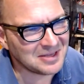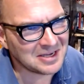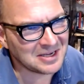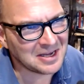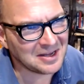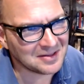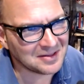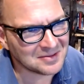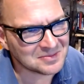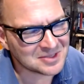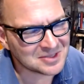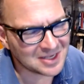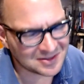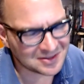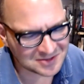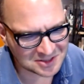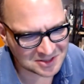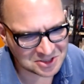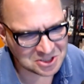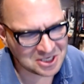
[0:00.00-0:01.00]
thinking of
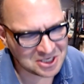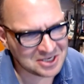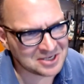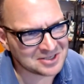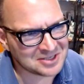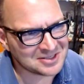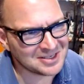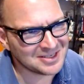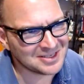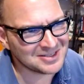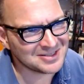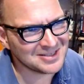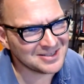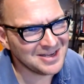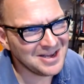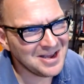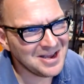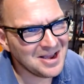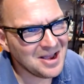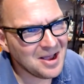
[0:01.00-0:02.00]
themselves as geniuses.
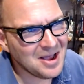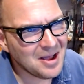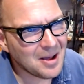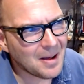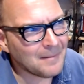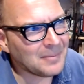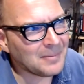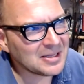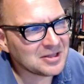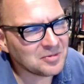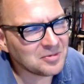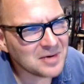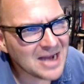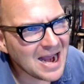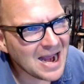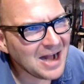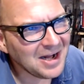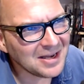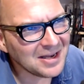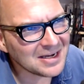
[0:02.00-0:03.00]
But the
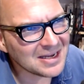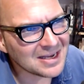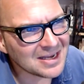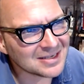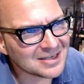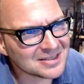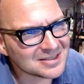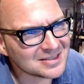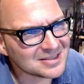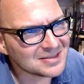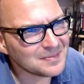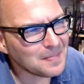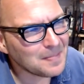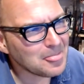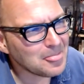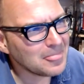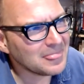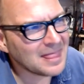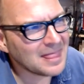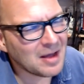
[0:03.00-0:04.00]
reality is
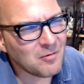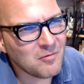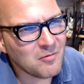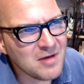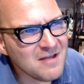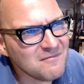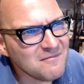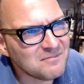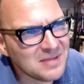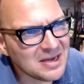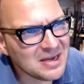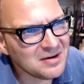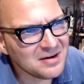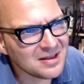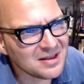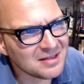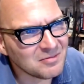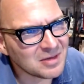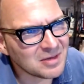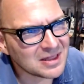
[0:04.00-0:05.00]
that we've
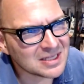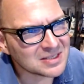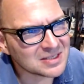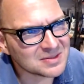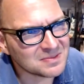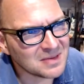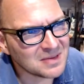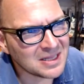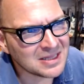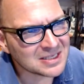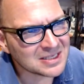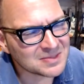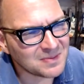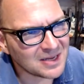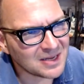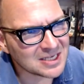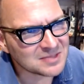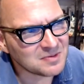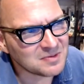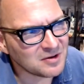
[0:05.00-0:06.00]
been in this
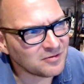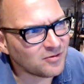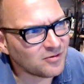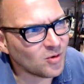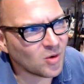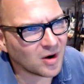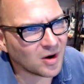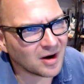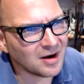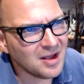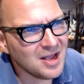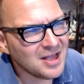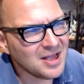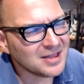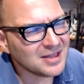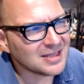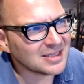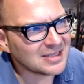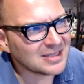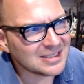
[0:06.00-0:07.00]
place before,
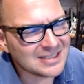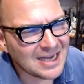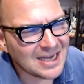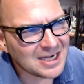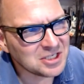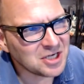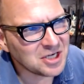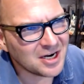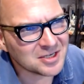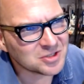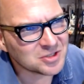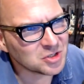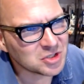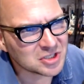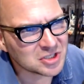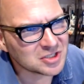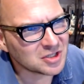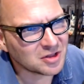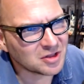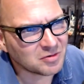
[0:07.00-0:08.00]
that the tech giants are
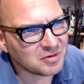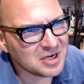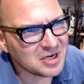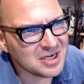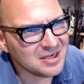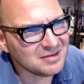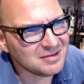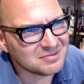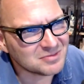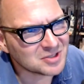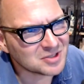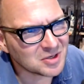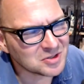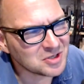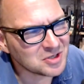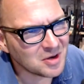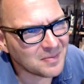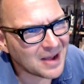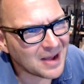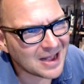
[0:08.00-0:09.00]
just 3
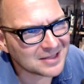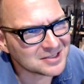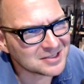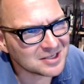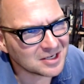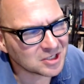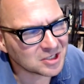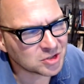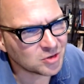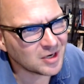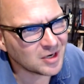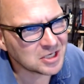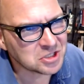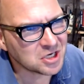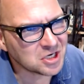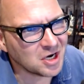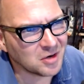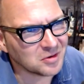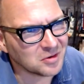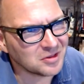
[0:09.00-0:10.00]
sociopaths in a
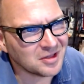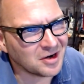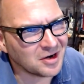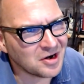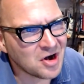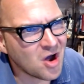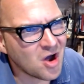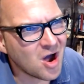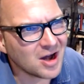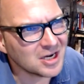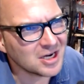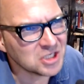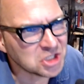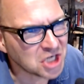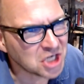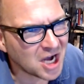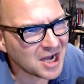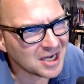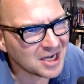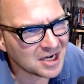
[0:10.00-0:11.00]
trench coat. They're not a
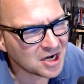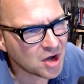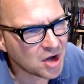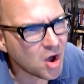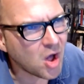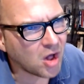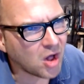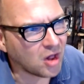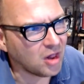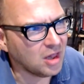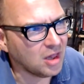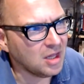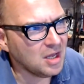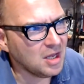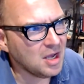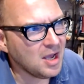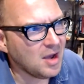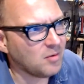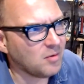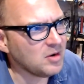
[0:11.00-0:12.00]
giant at all.
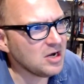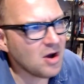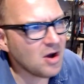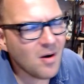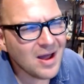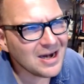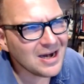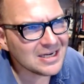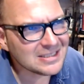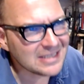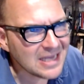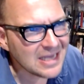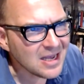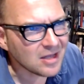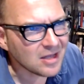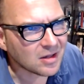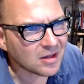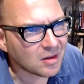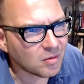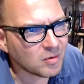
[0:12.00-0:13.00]
We know how to
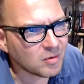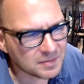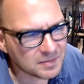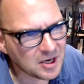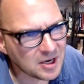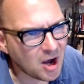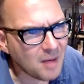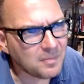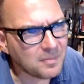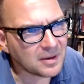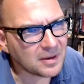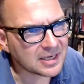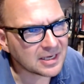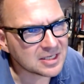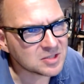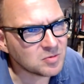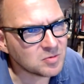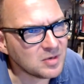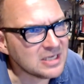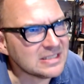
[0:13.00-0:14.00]
deal with
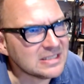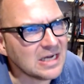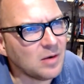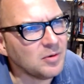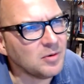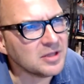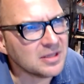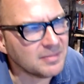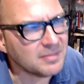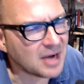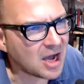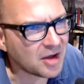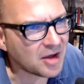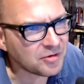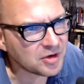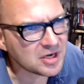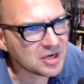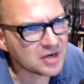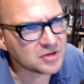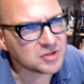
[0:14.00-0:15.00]
monopolies. We dealt with them
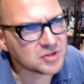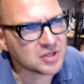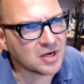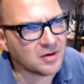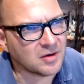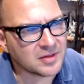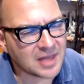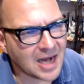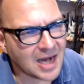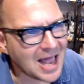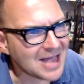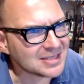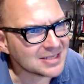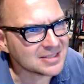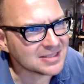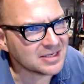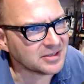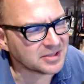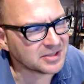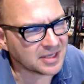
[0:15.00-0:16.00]
100 years ago in the
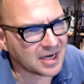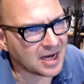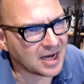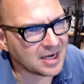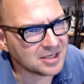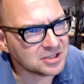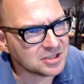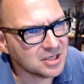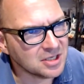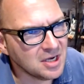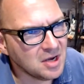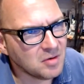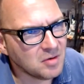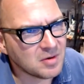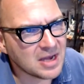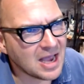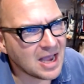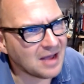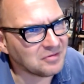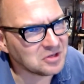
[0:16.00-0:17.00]
last Gilded Age.
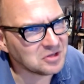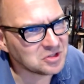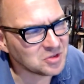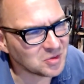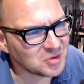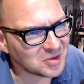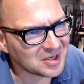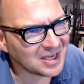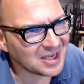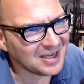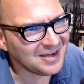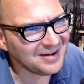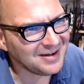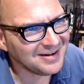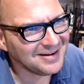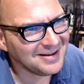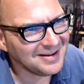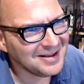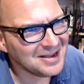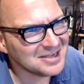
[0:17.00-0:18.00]
We have the toolkit.
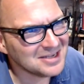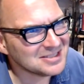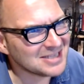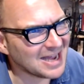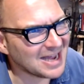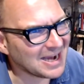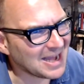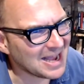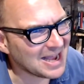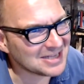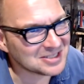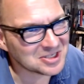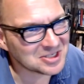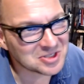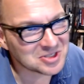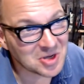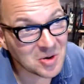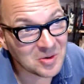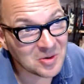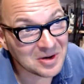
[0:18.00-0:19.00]
Tech has
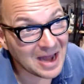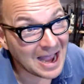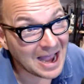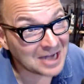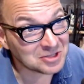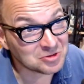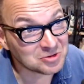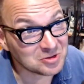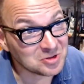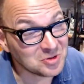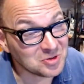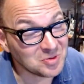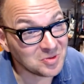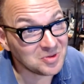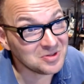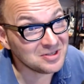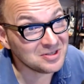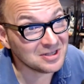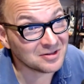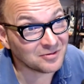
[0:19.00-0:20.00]
its own extra
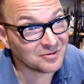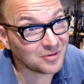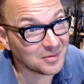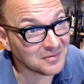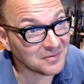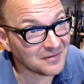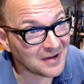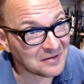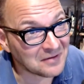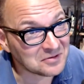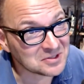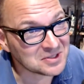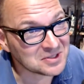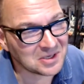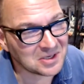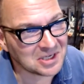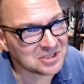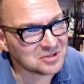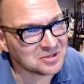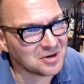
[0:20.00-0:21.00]
tools in the form of
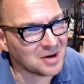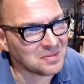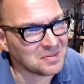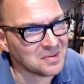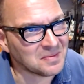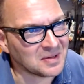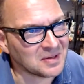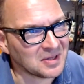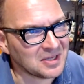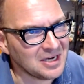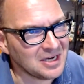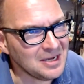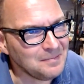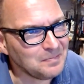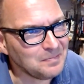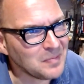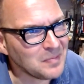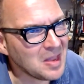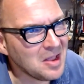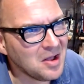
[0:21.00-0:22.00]
adversarial
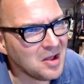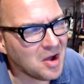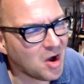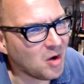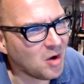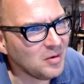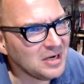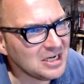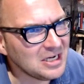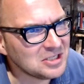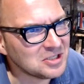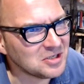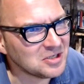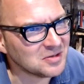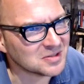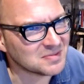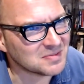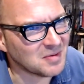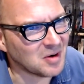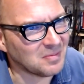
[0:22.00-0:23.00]
interoperability. All we need to
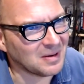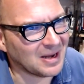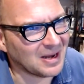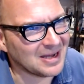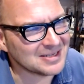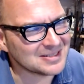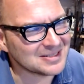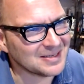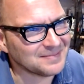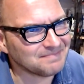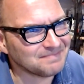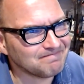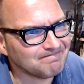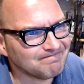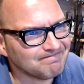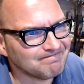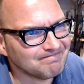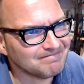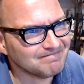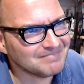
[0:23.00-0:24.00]
do is mobilize it.
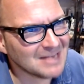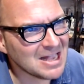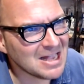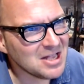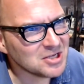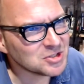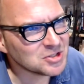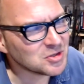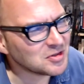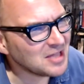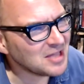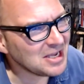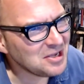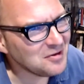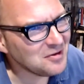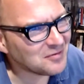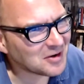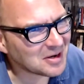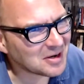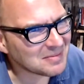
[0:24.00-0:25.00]
So
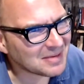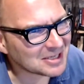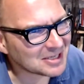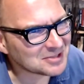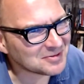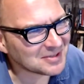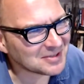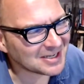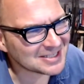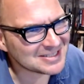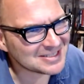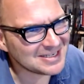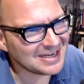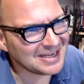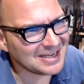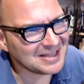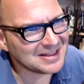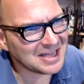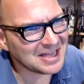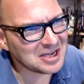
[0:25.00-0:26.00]
thank you very much for
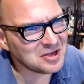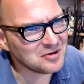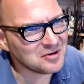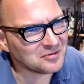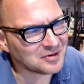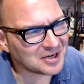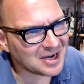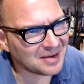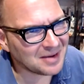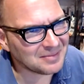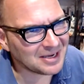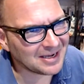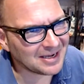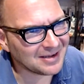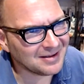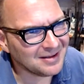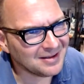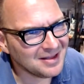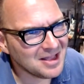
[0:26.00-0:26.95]
listening. Thank you for coming.